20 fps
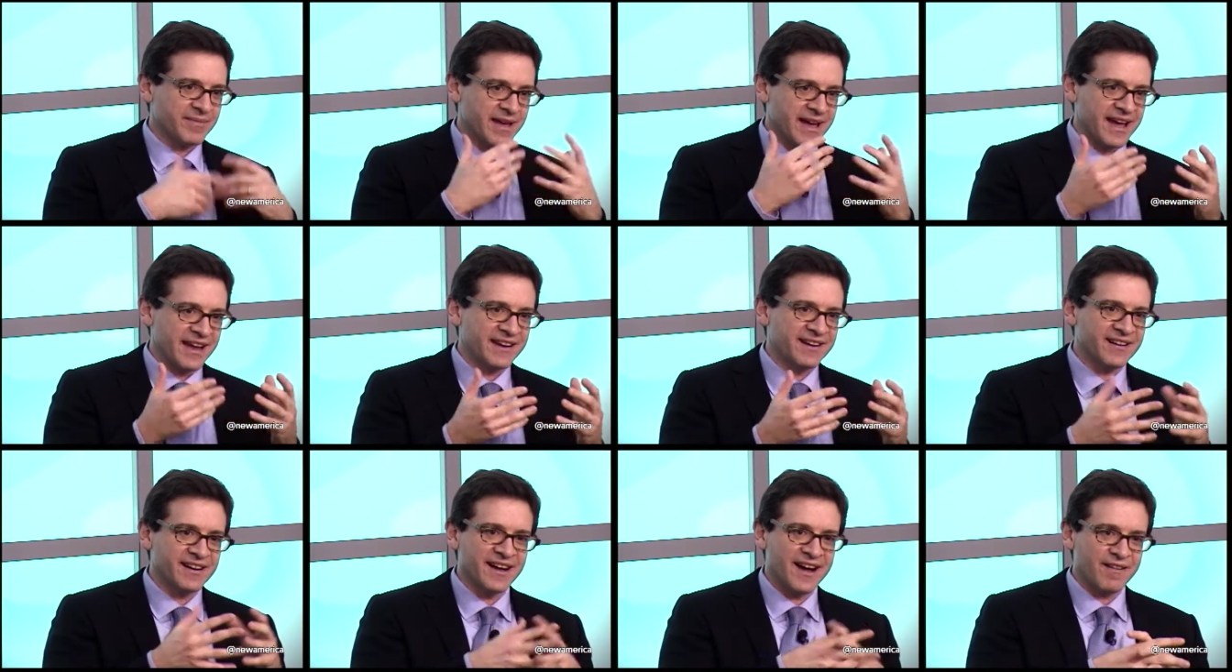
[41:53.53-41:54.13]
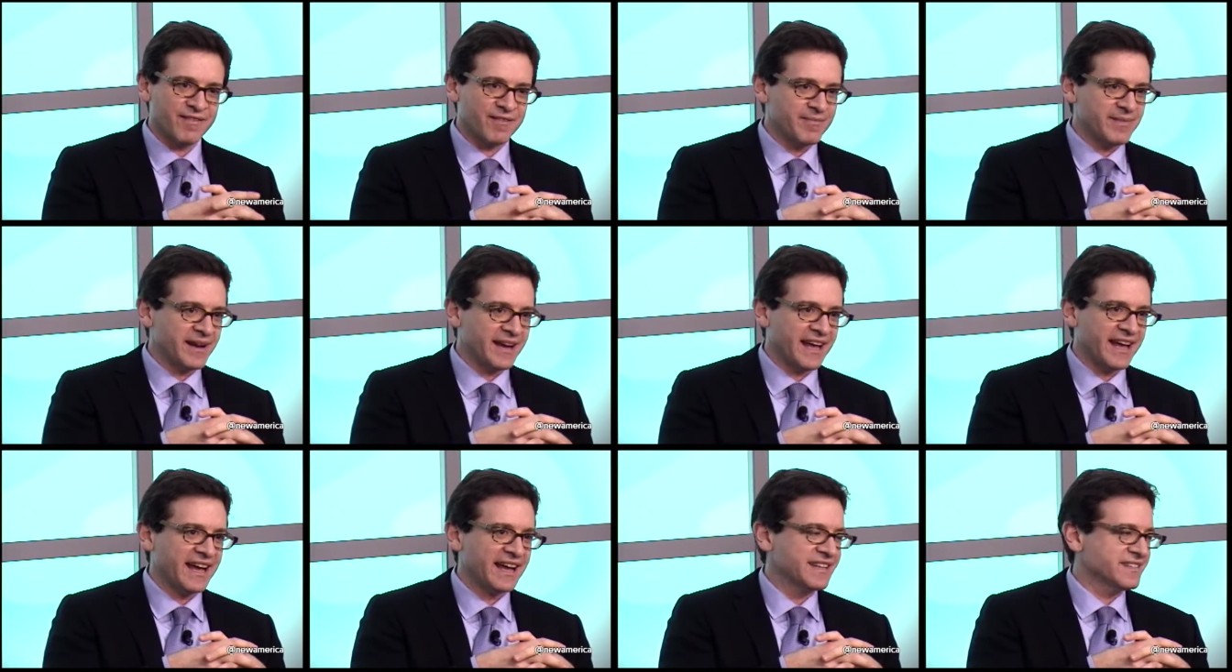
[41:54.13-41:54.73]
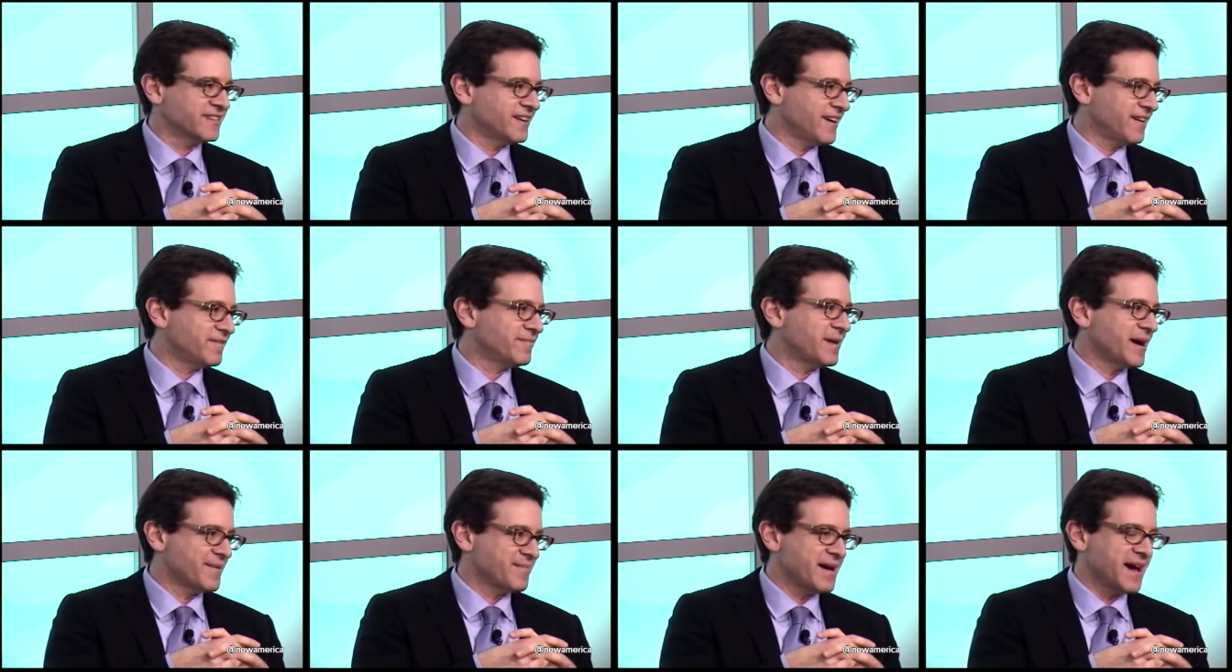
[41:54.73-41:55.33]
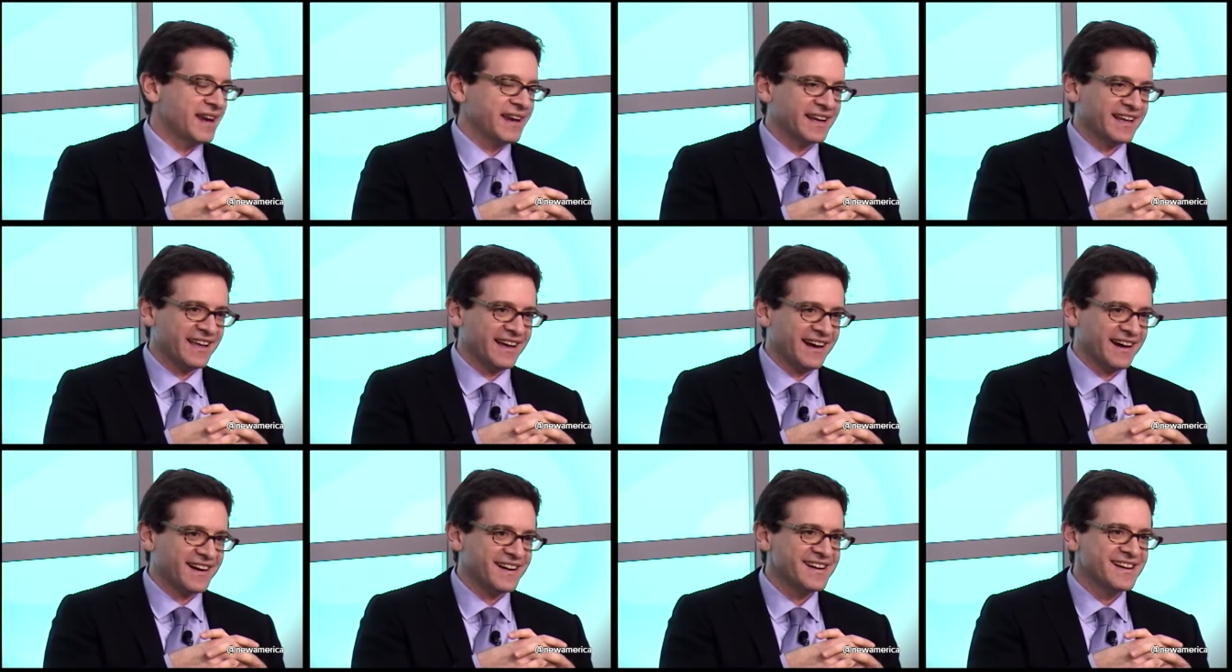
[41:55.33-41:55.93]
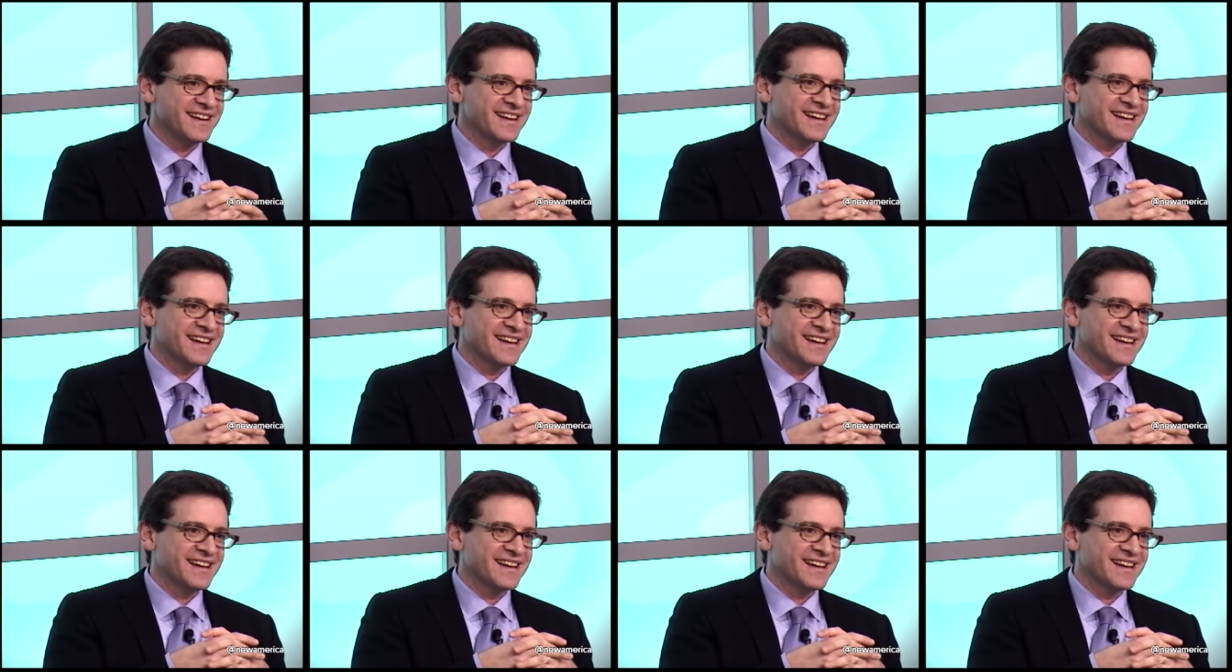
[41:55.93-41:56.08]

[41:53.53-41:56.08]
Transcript: get your government hands off my Medicare,